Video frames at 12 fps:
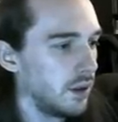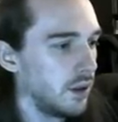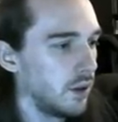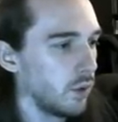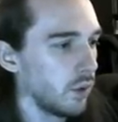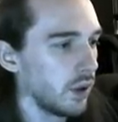
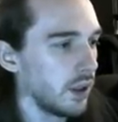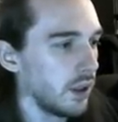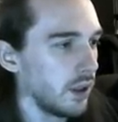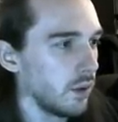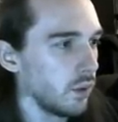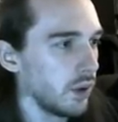We're
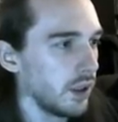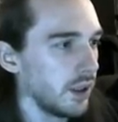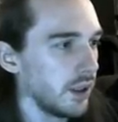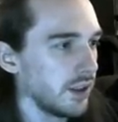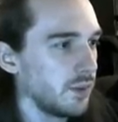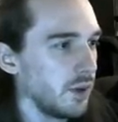gonna
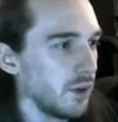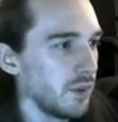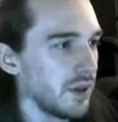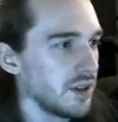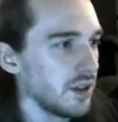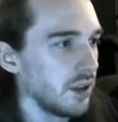
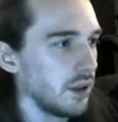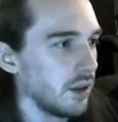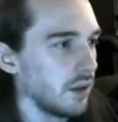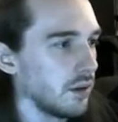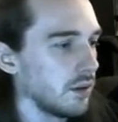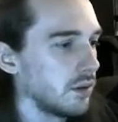experiment a
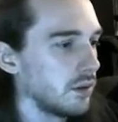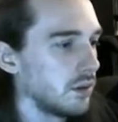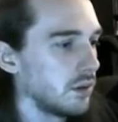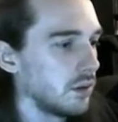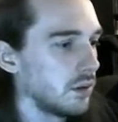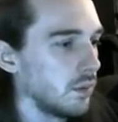little
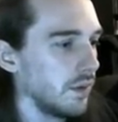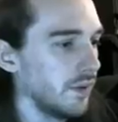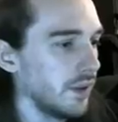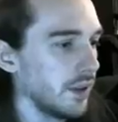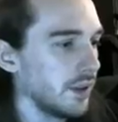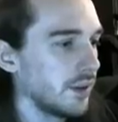with
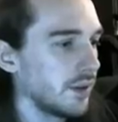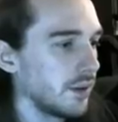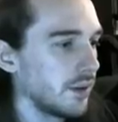this.